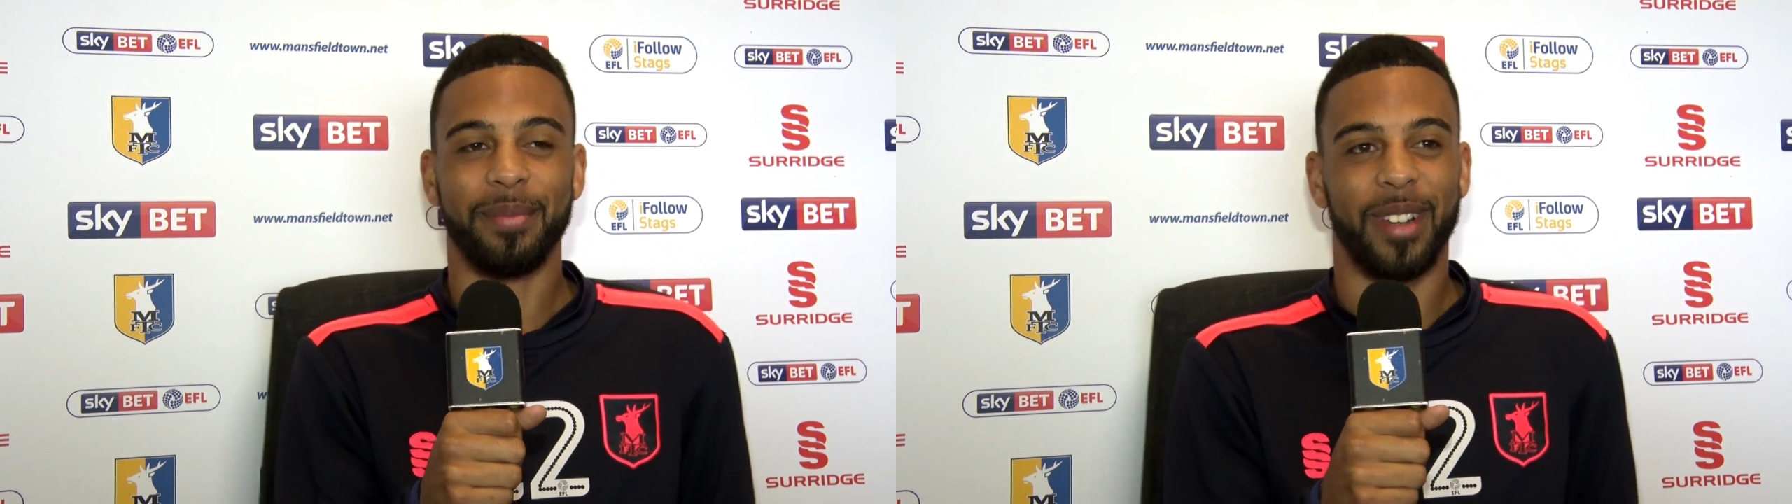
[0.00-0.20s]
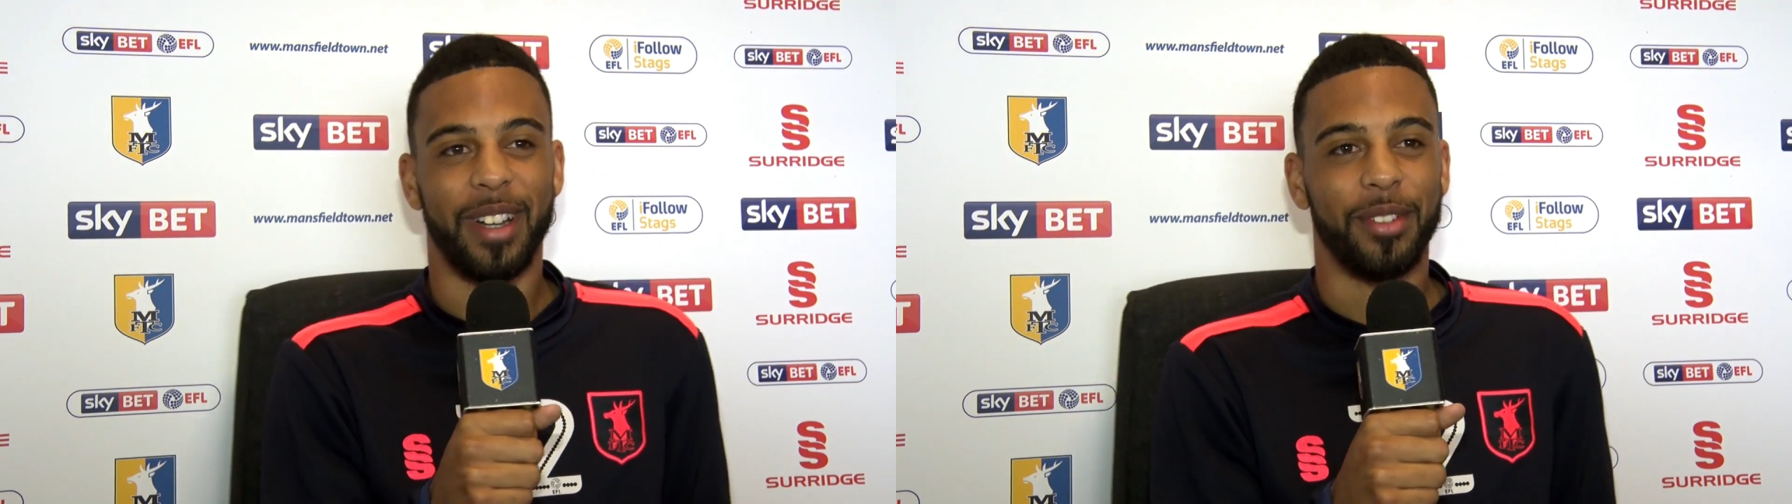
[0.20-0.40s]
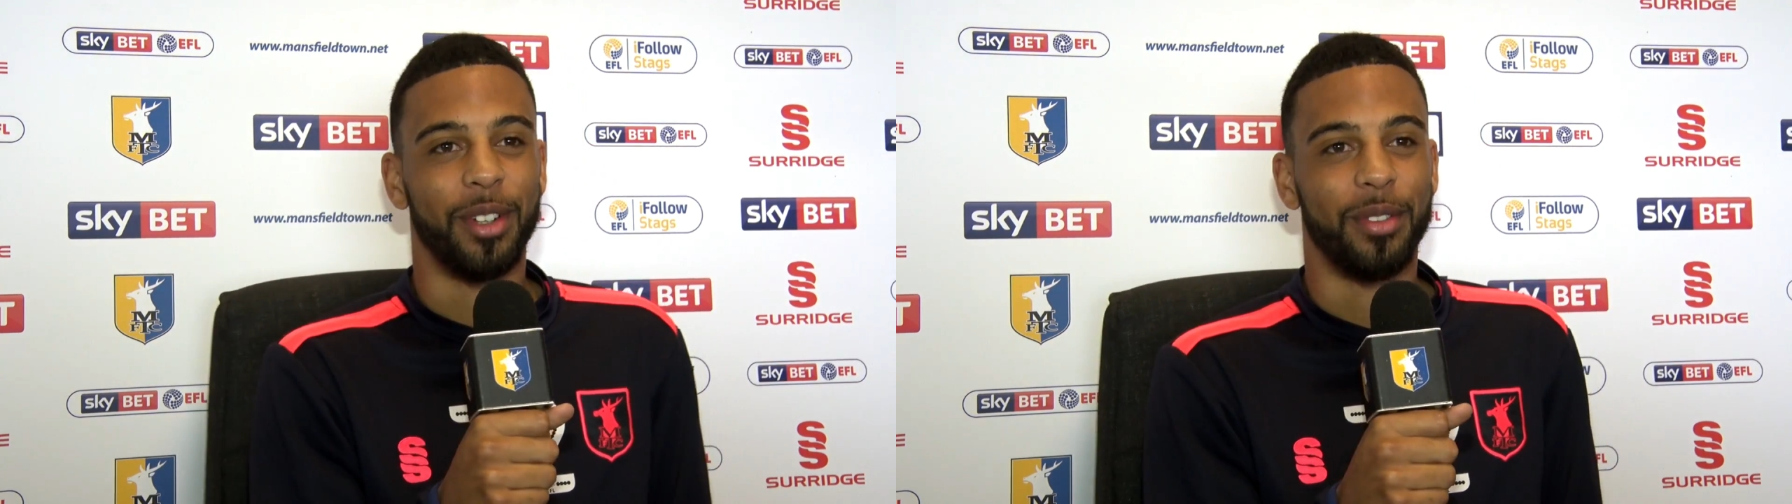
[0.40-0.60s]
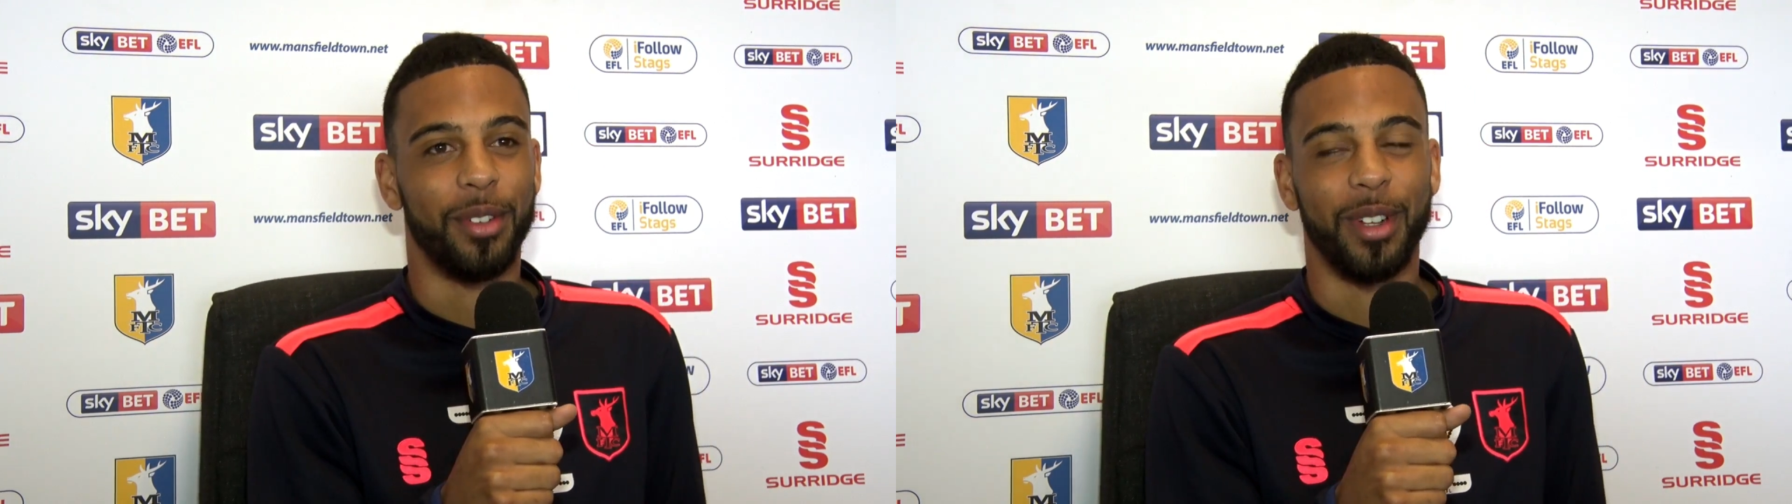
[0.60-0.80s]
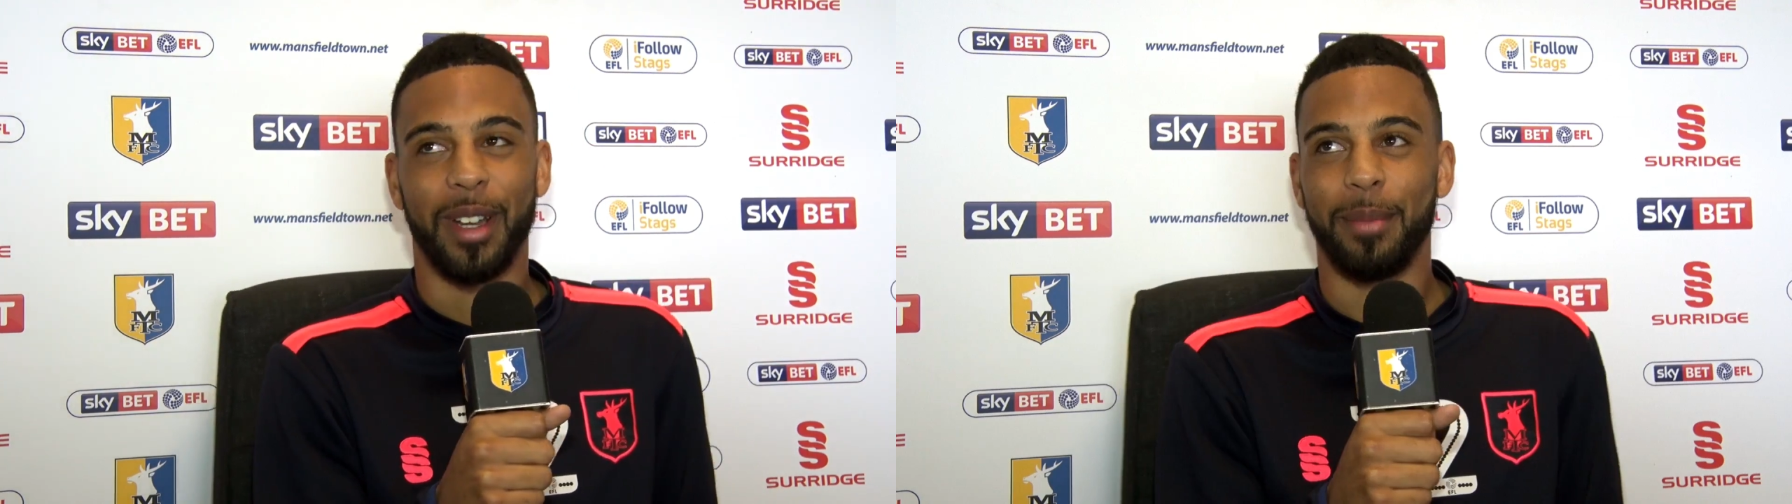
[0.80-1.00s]
I'll have to go for
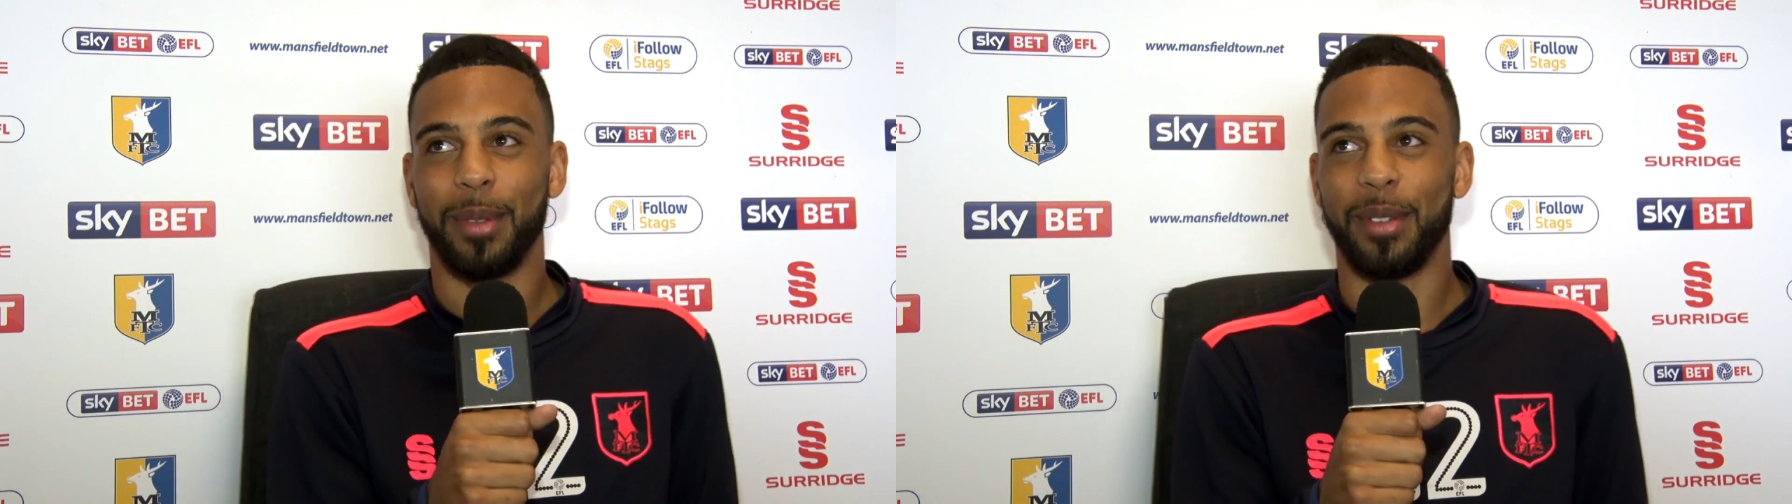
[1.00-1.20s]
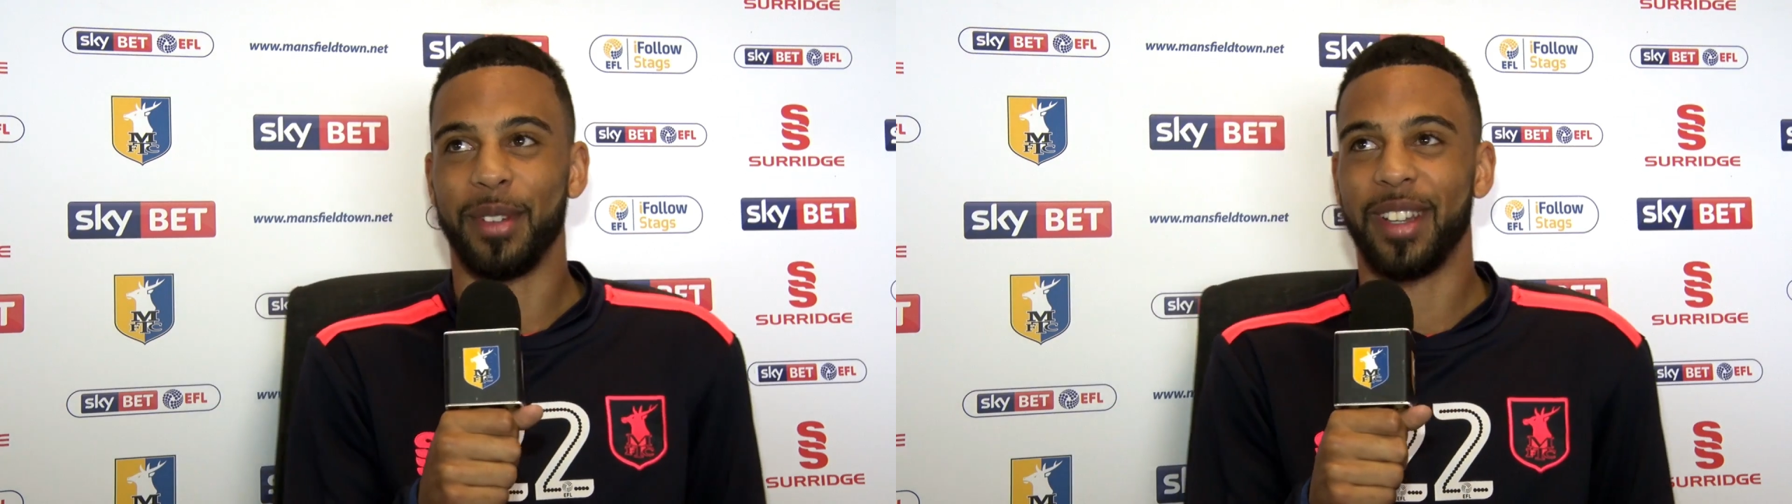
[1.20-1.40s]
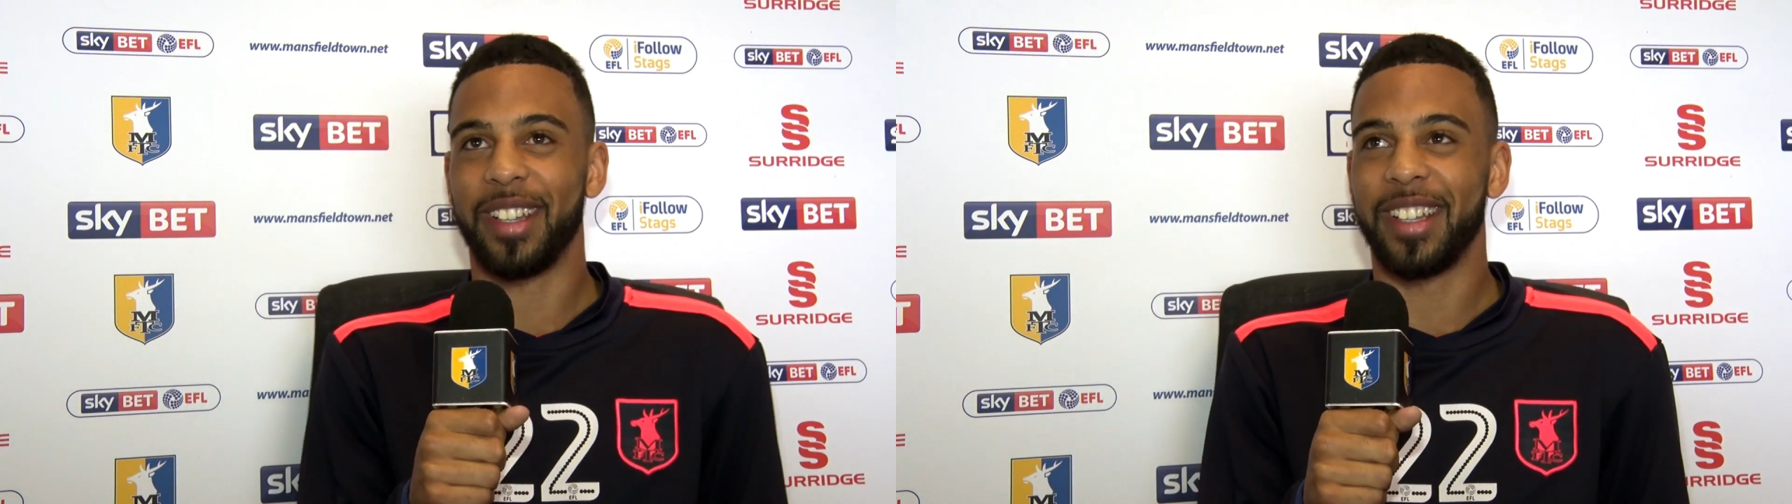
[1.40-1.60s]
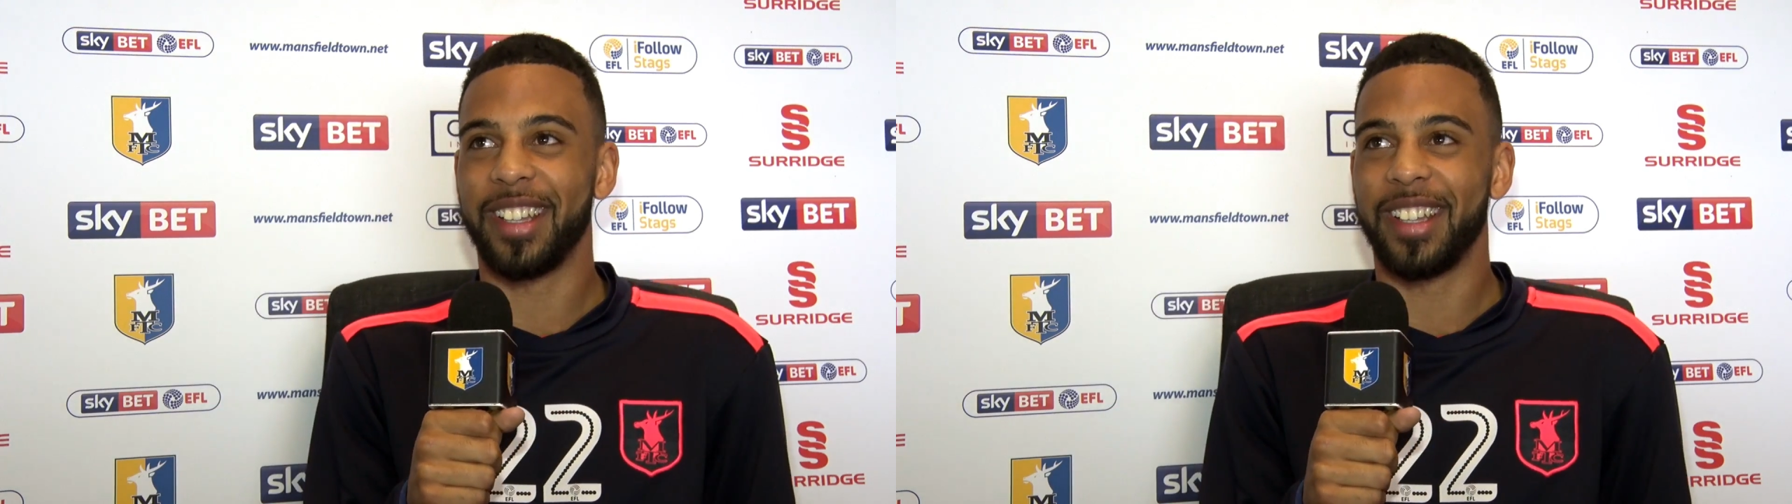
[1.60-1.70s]
all of them to be fair.